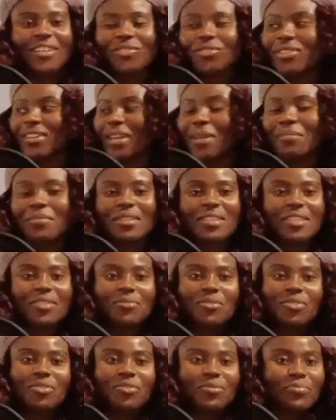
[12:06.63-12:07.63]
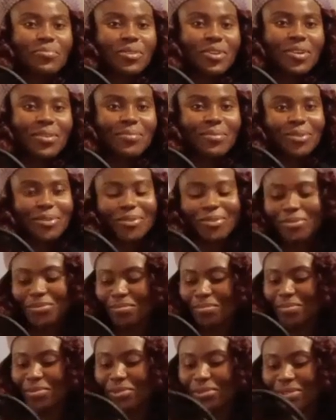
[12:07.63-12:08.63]
an online business where you become your
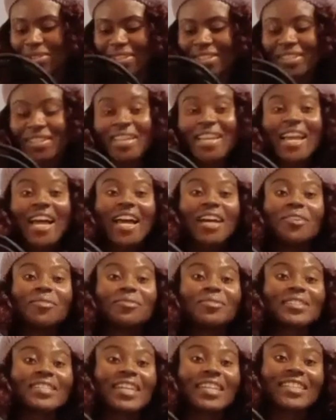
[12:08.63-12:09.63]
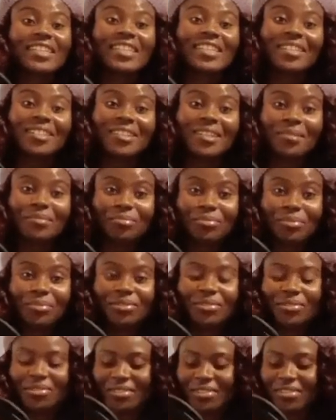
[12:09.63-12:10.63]
own boss and you start selling their
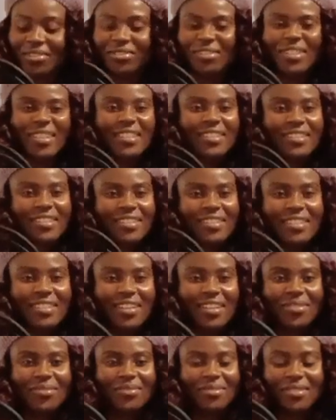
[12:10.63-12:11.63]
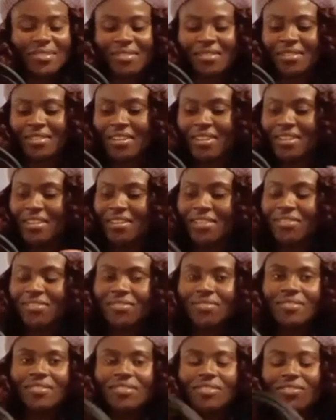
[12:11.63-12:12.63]
products. You get discounts.
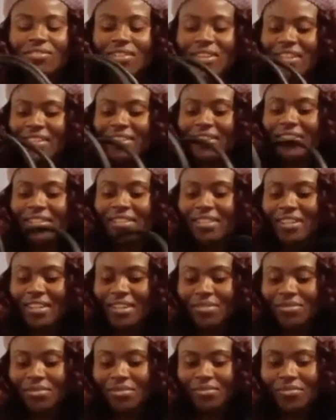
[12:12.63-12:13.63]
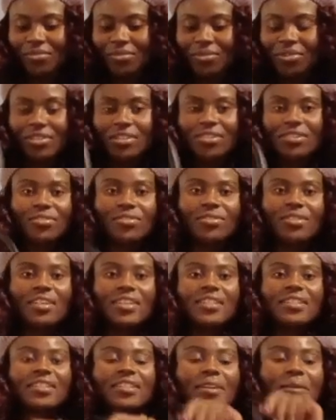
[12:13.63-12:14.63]
You get discounts for it. You
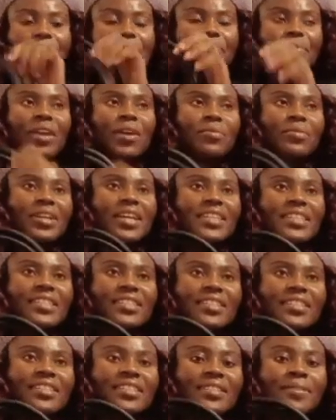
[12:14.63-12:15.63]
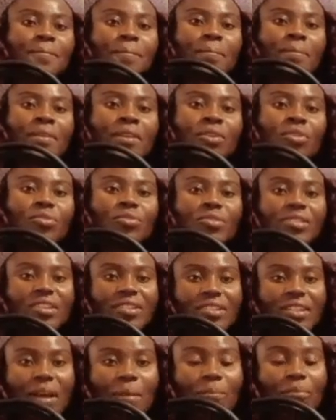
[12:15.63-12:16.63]
get them. How will I say it? You
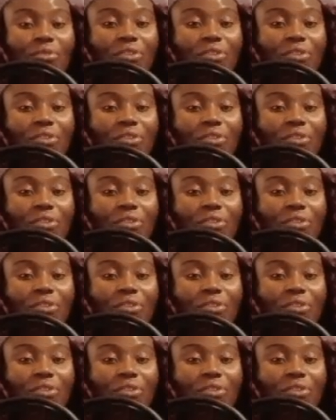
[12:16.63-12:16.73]
sell that